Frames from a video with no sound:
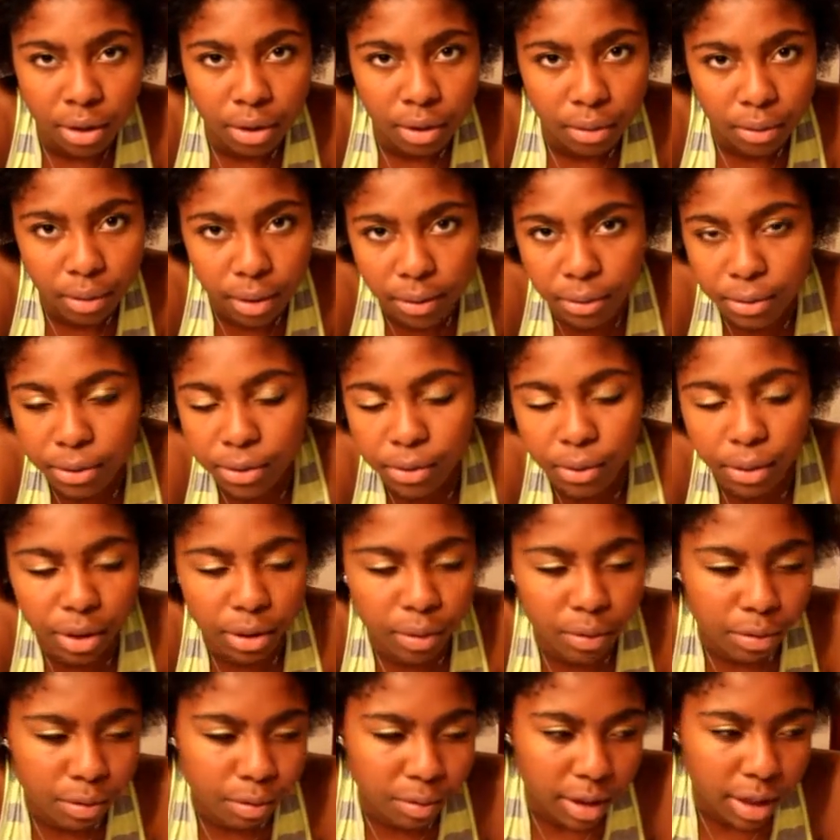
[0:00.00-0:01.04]
what was going
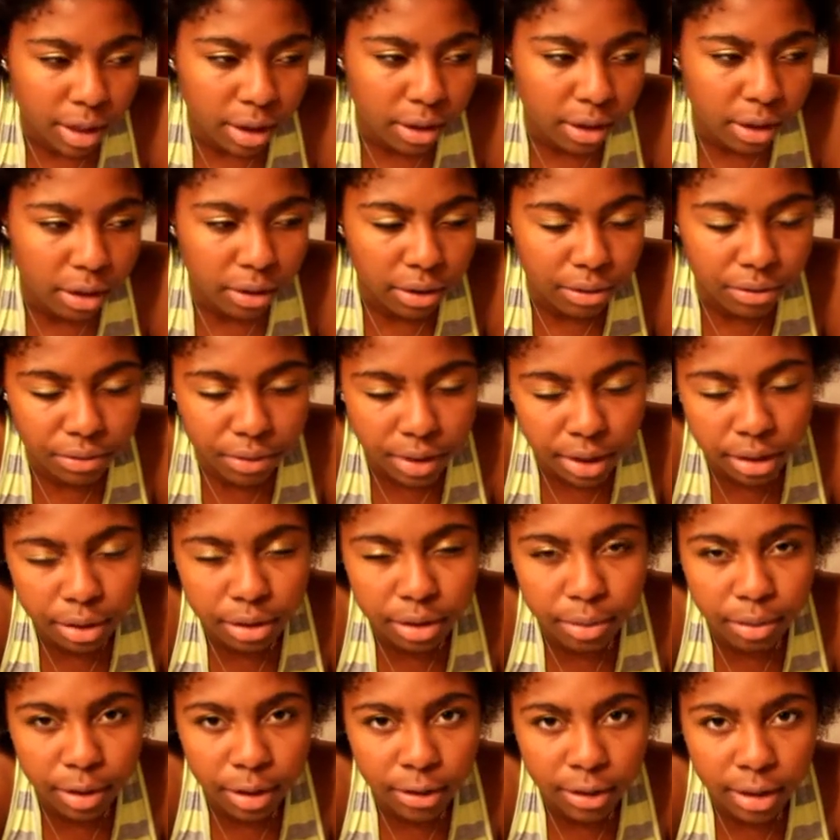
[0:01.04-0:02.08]
on with my hair, how I felt
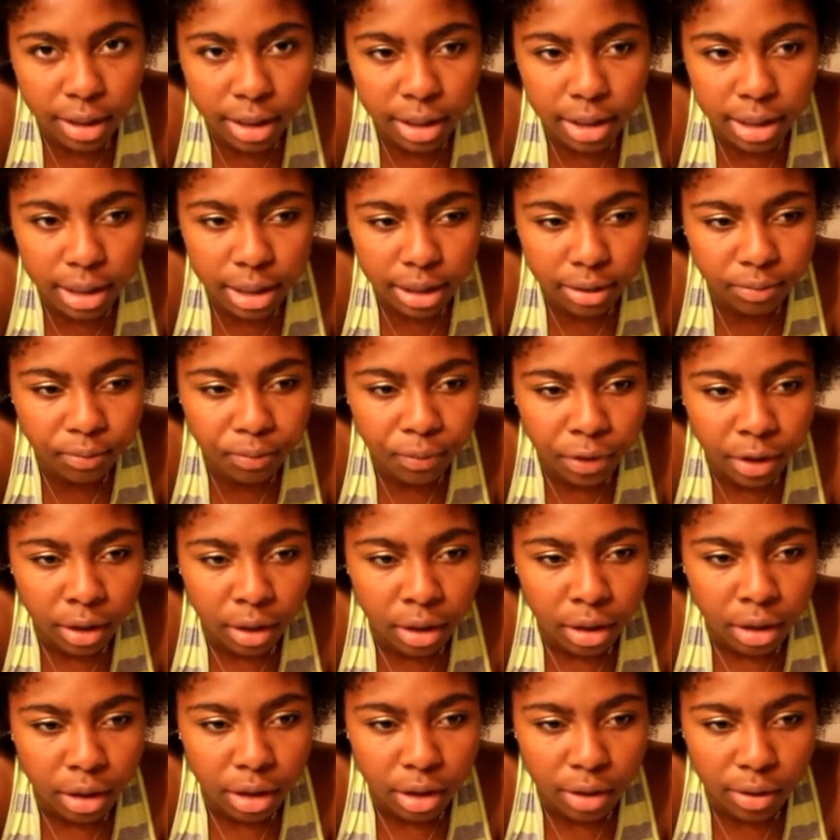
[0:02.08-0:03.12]
about it, and
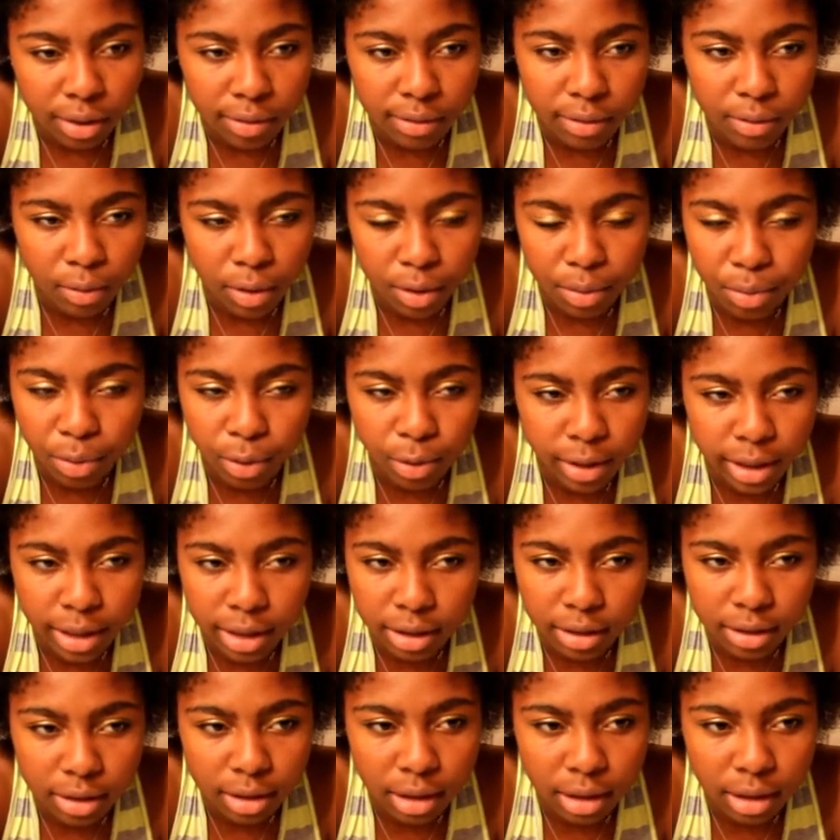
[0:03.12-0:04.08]
you know, even one point,